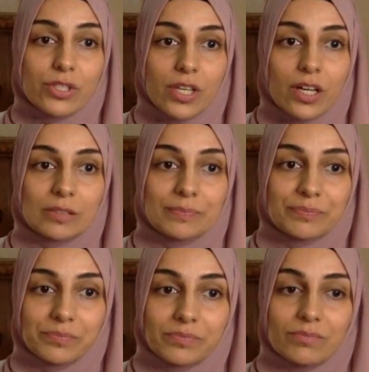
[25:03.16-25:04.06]
so
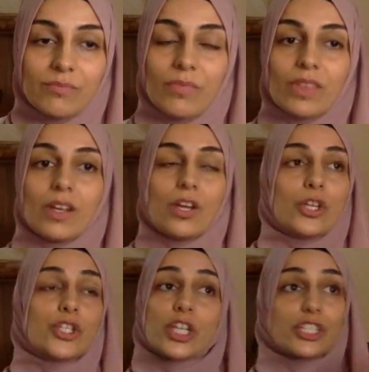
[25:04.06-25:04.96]

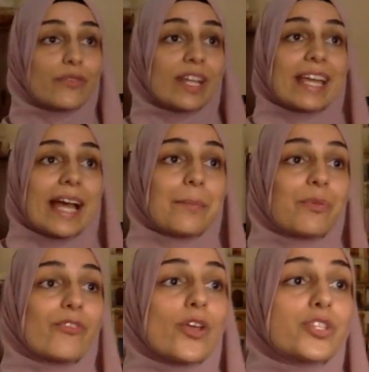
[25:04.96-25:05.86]
just to
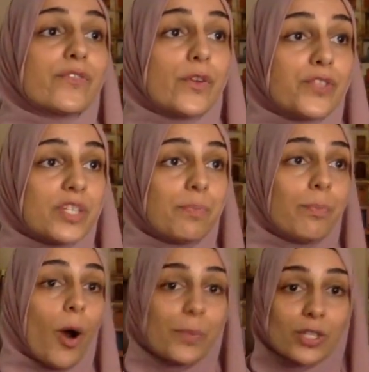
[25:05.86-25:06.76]
recap, for those of you who just
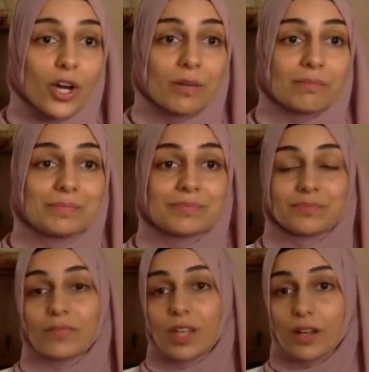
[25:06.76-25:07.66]
popped on,
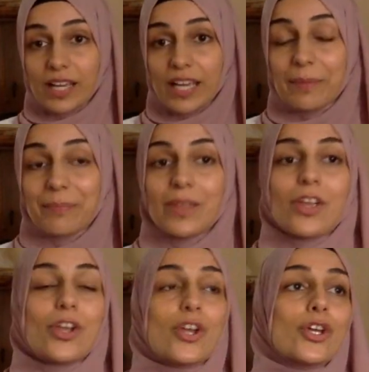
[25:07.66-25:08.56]
okay,
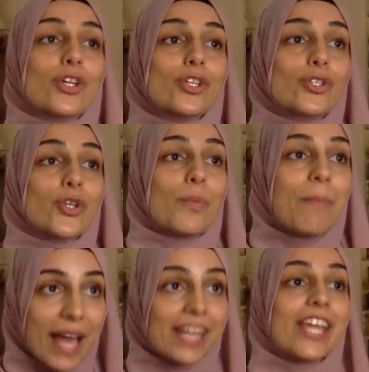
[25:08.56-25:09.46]
to
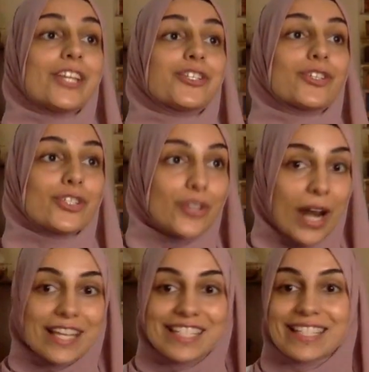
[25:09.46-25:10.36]
manage
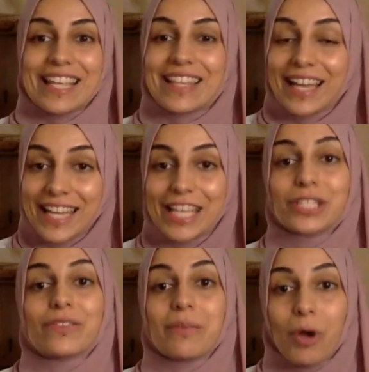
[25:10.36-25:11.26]
stress in the
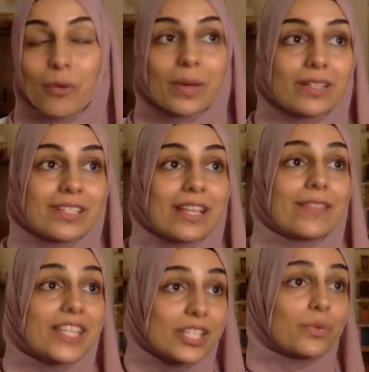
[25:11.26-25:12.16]
heat of the moment,
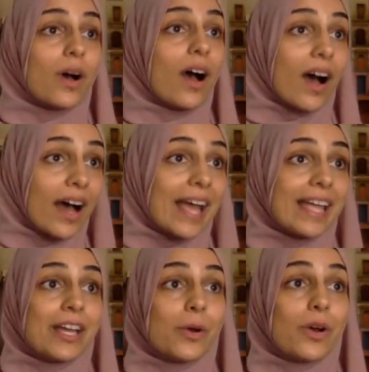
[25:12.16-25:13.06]
this is what I